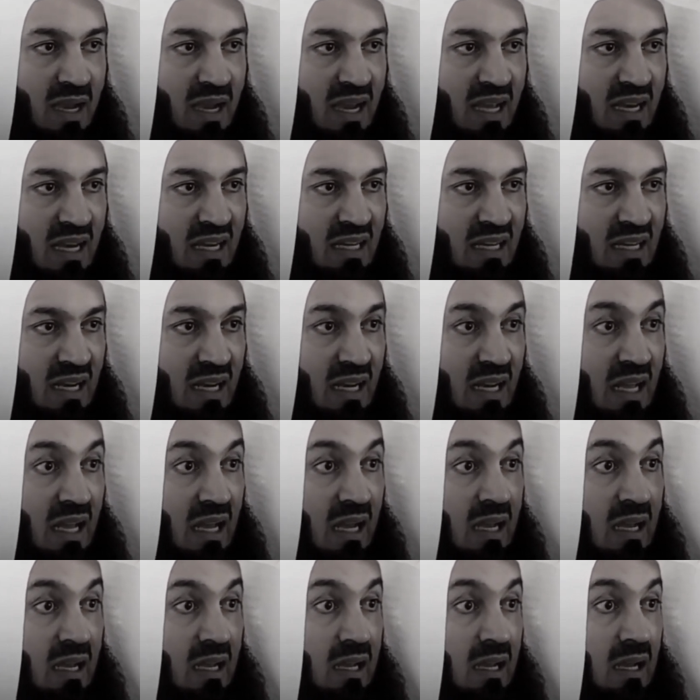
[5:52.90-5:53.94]
arina
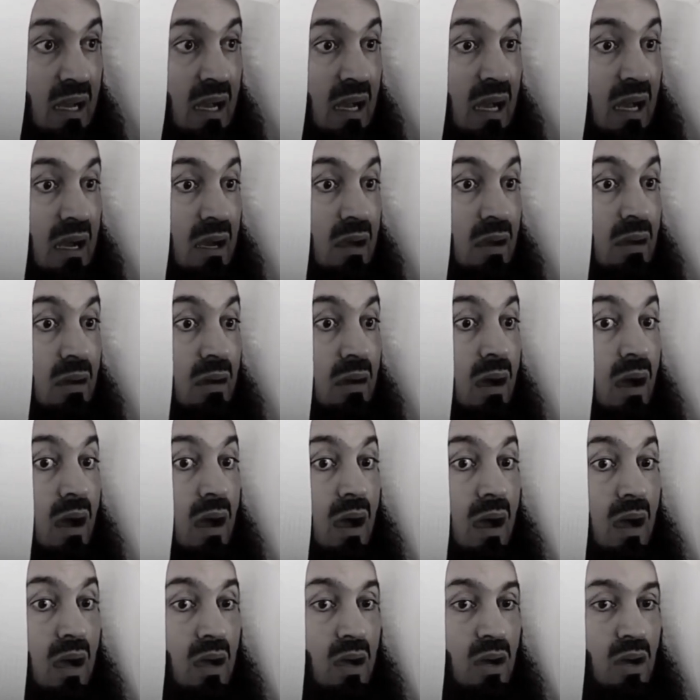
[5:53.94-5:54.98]
al-haqqa
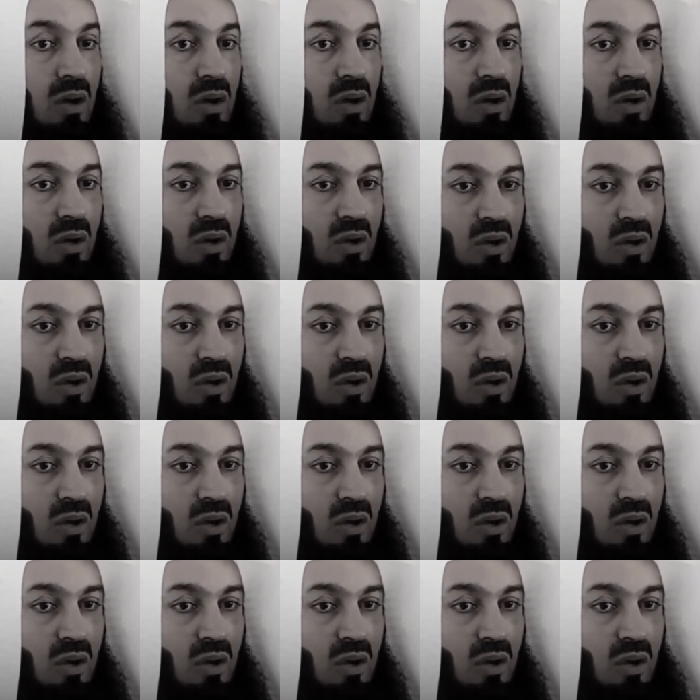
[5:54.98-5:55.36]
haqqa.